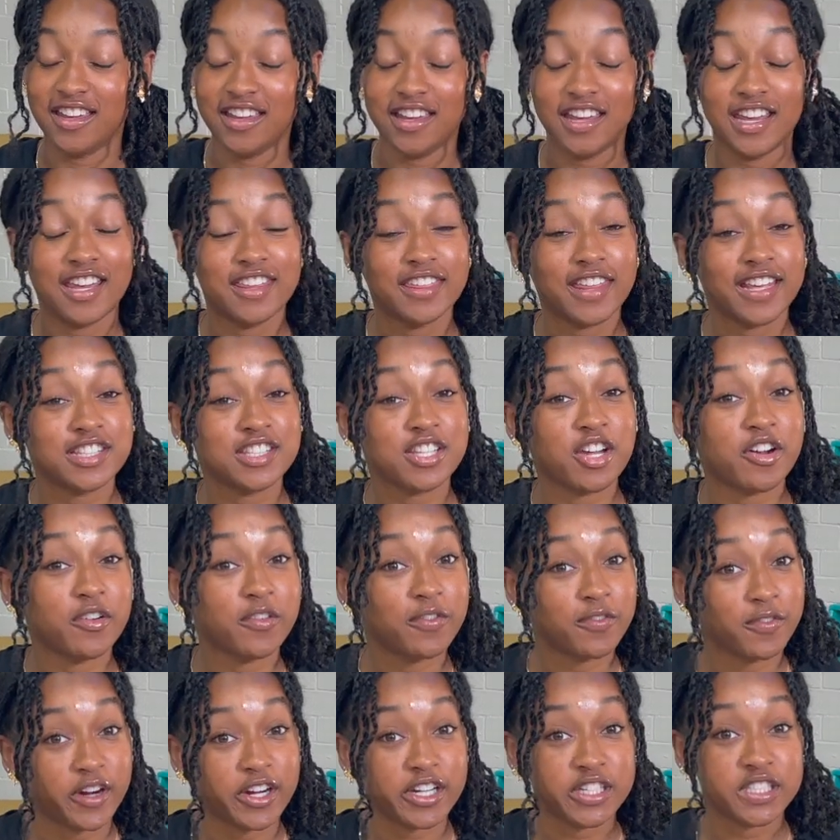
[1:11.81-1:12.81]
and that's our
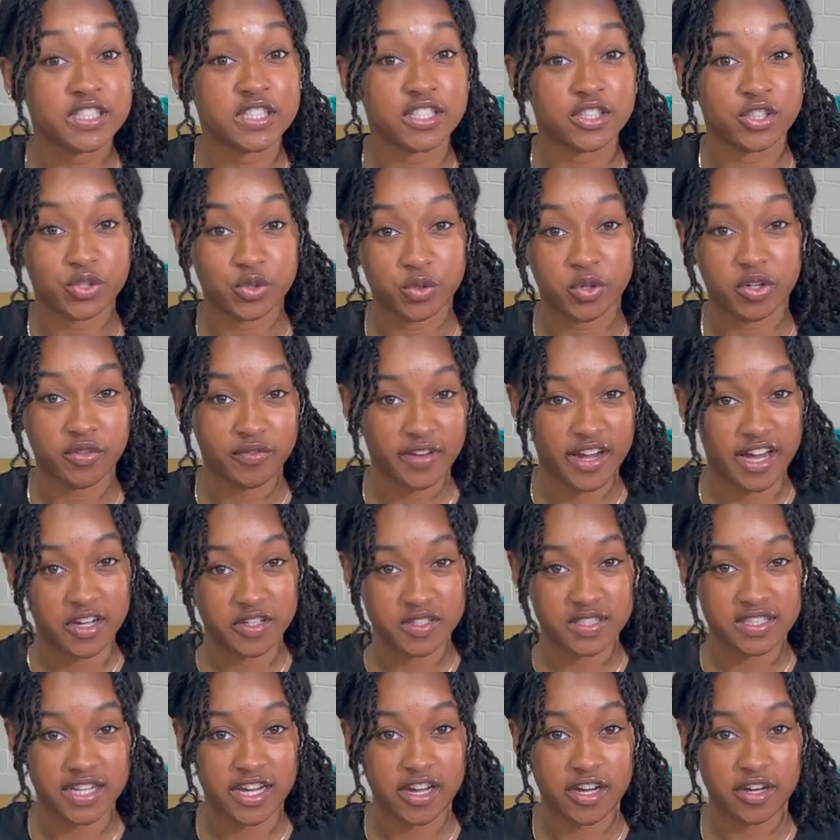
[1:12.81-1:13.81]
first short vowel
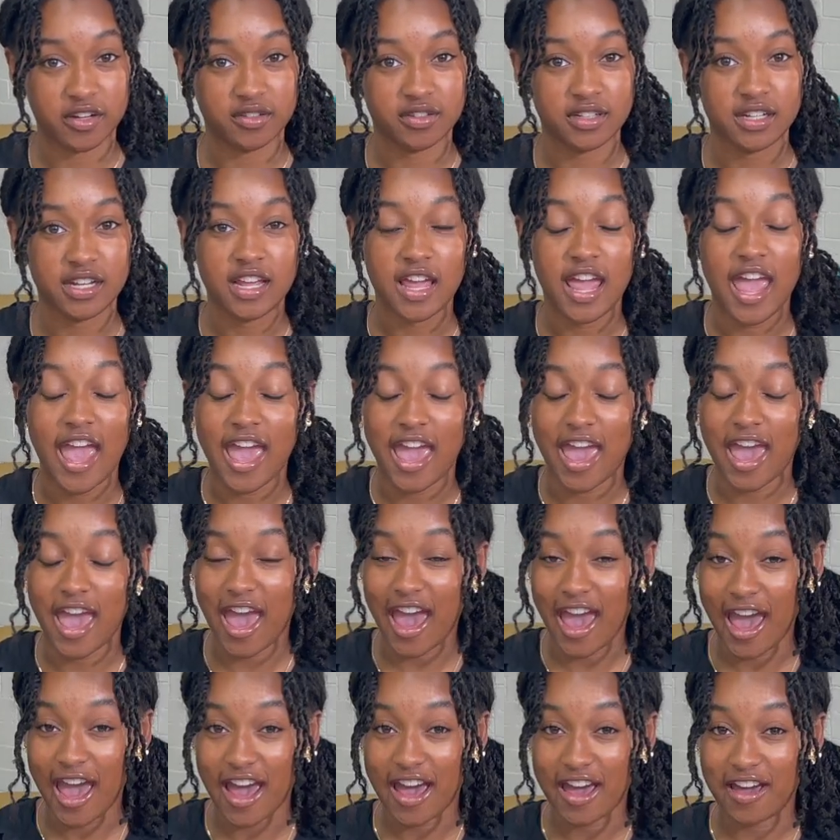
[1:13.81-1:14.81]
sound.
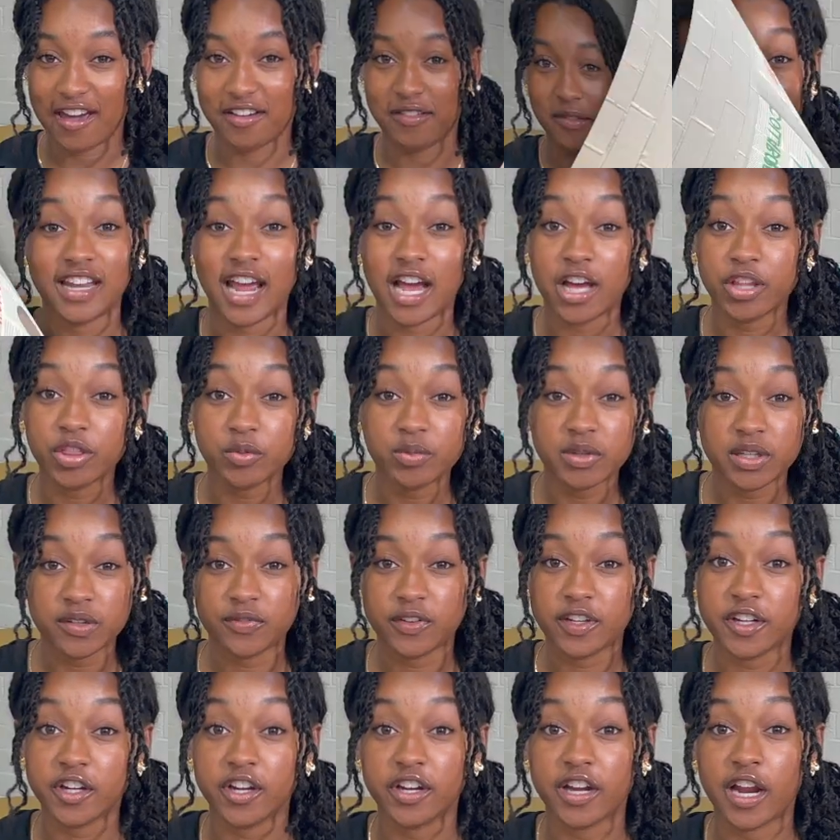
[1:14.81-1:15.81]
Now that we
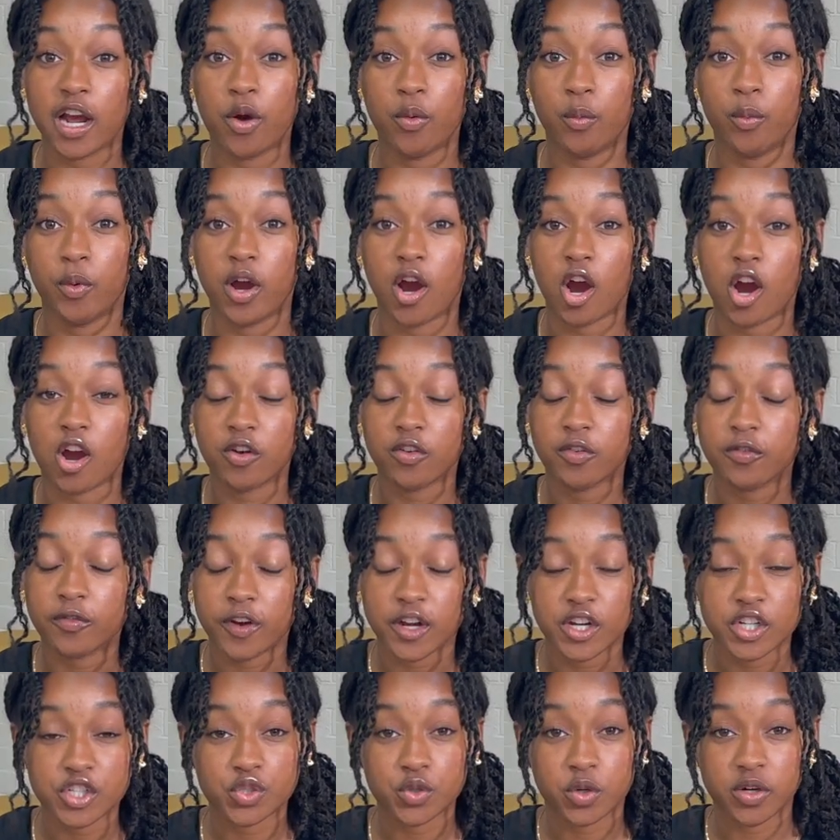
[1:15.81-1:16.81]
figured out what our
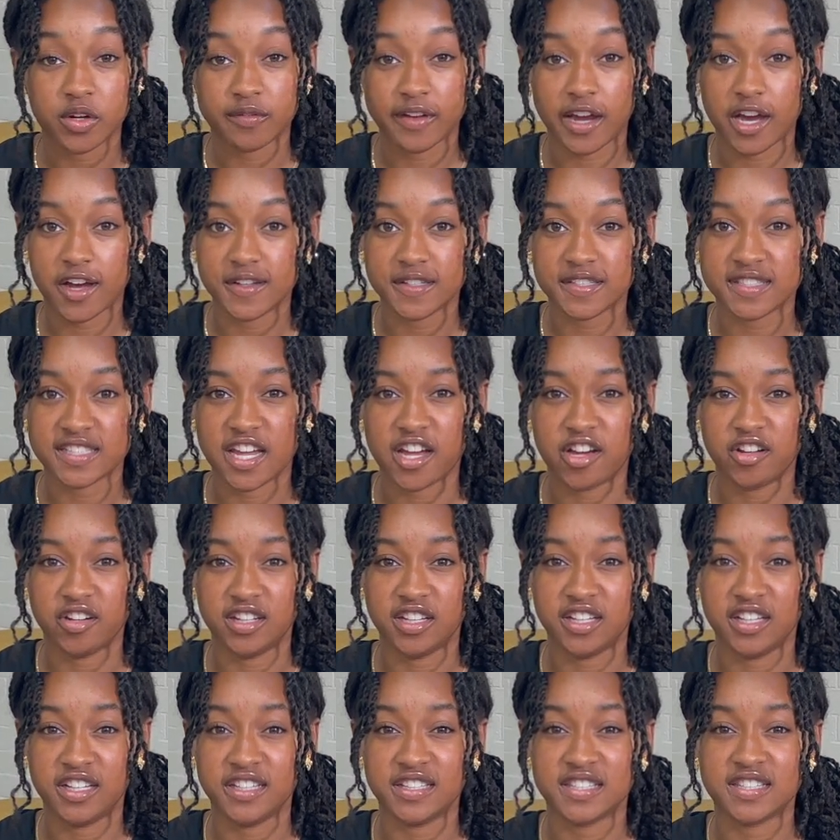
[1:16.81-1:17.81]
first short vowel sound
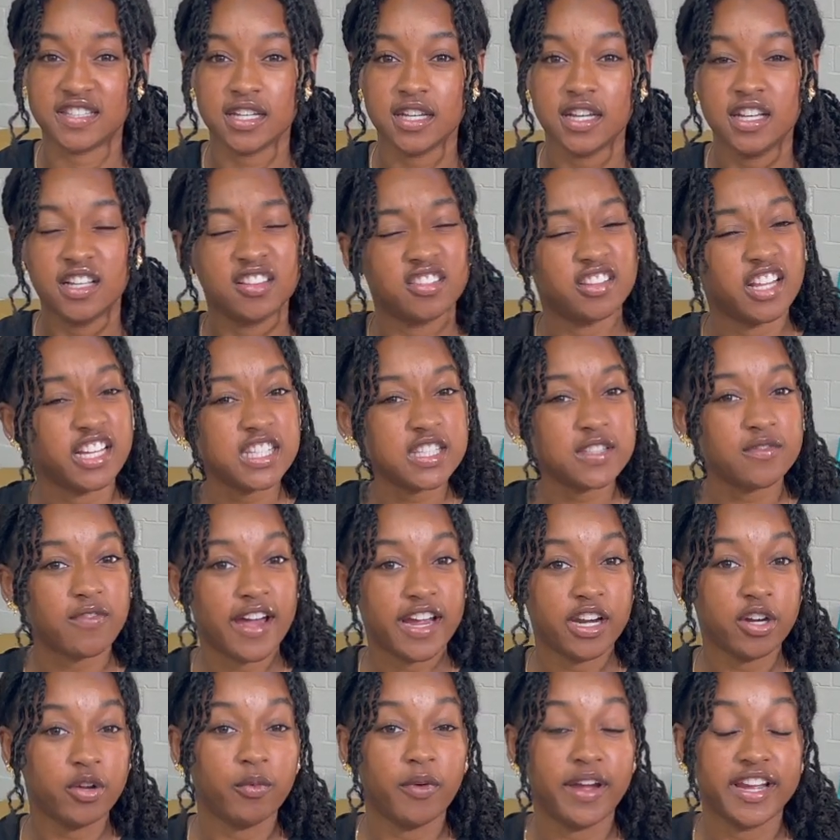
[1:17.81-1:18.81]
is, let's
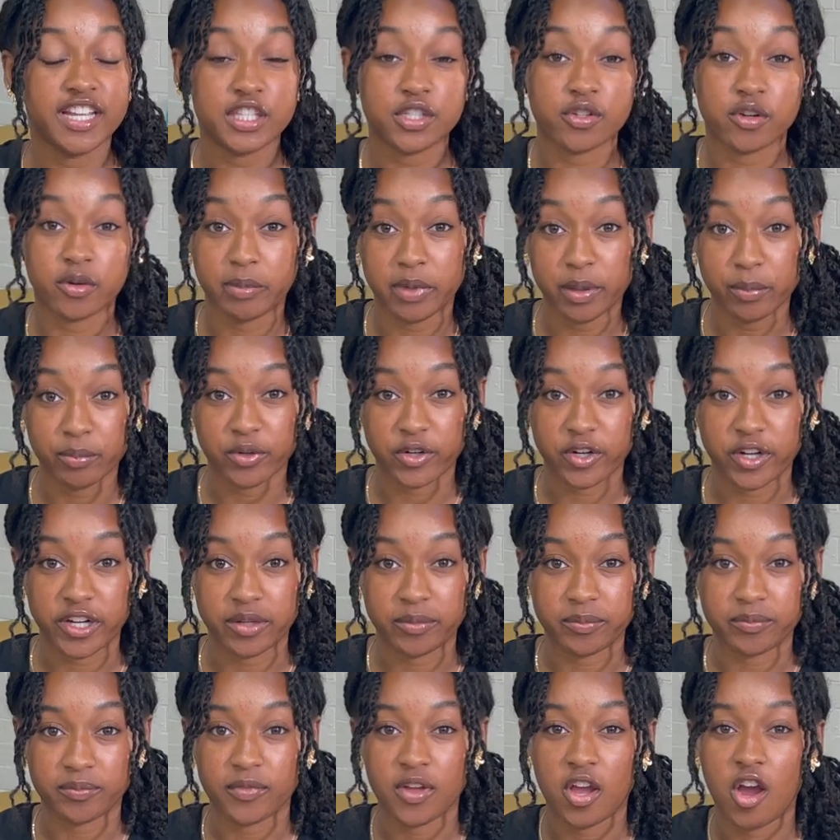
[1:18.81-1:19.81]
find a way to remember it.
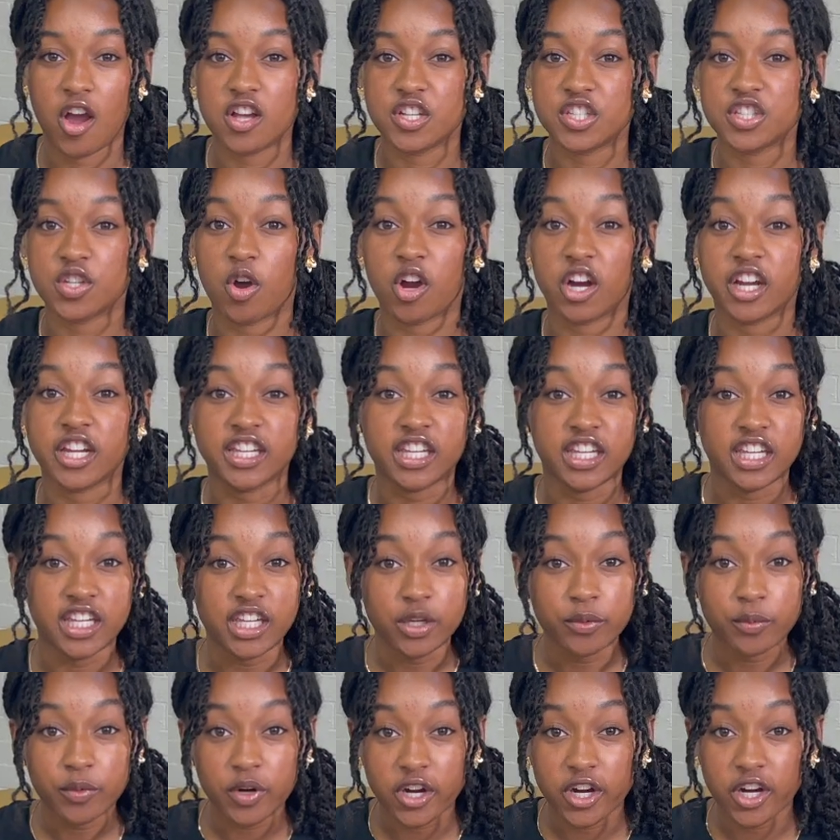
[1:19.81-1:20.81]
So our key
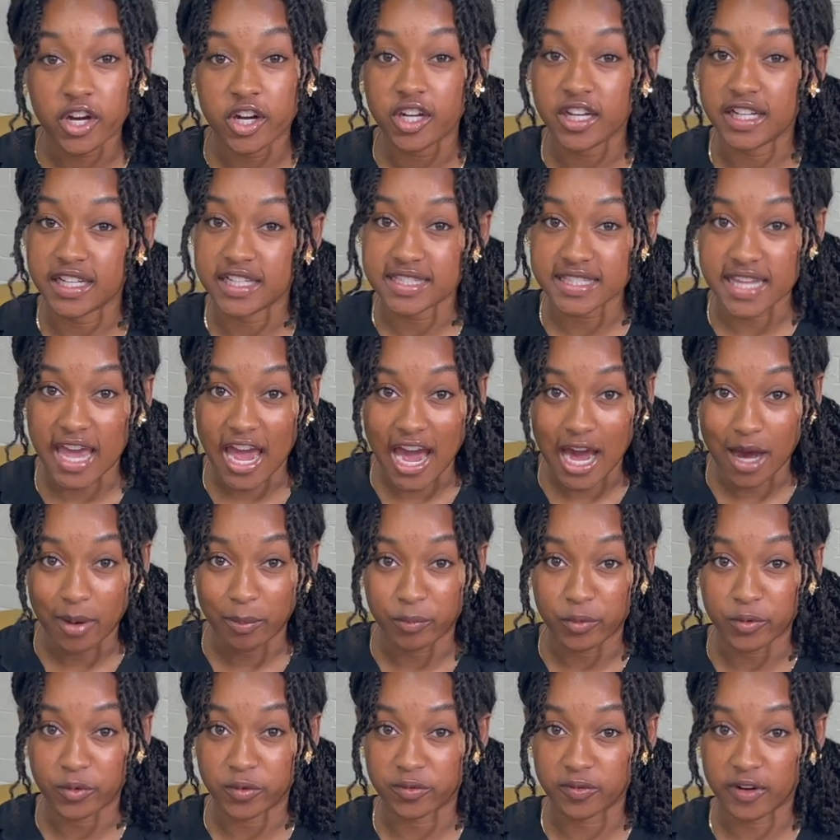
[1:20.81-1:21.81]
word is
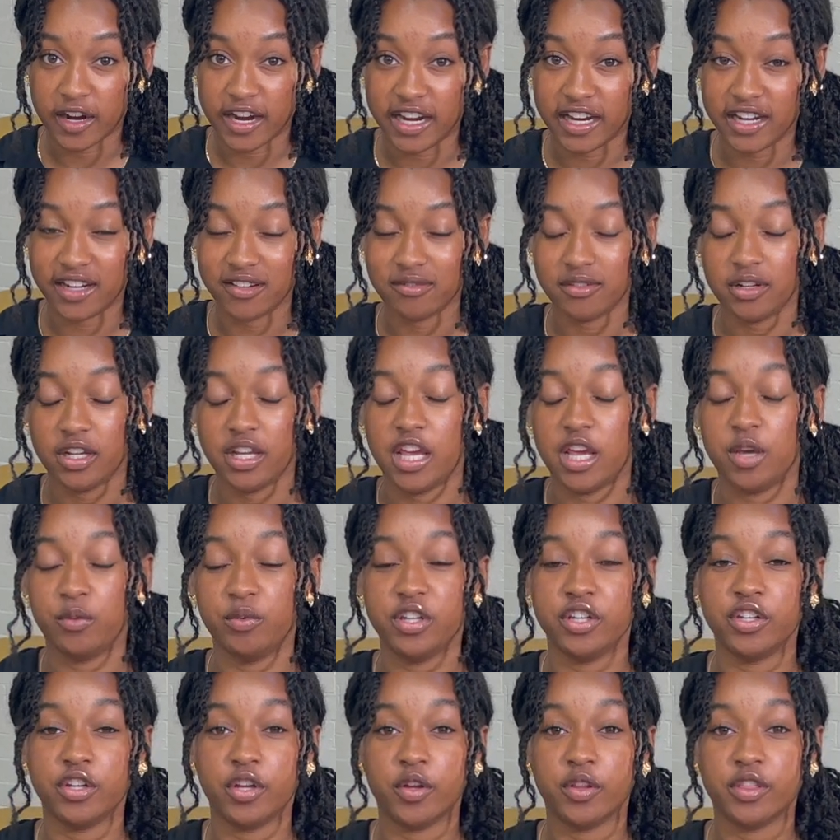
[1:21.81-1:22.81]
apple, right? And
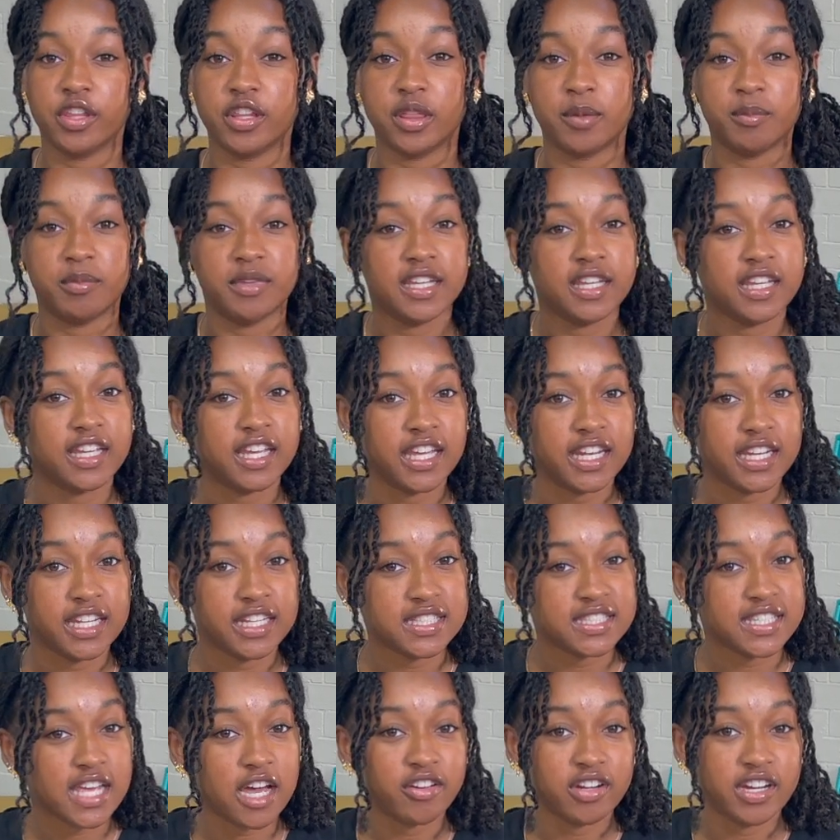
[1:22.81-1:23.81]
we know that the beginning
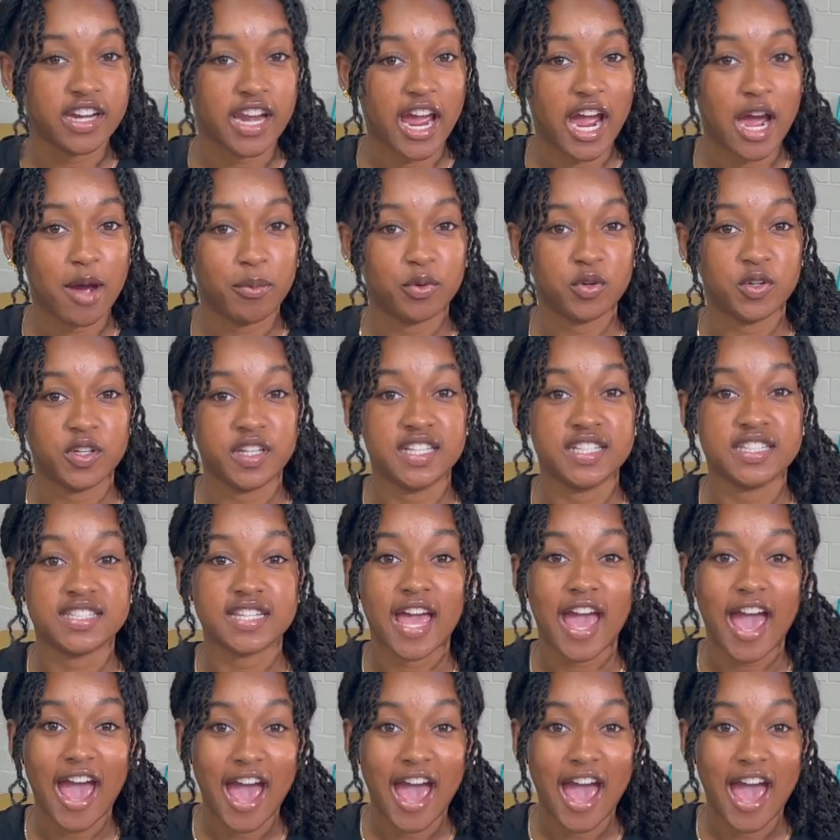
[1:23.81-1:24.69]
sound in apple is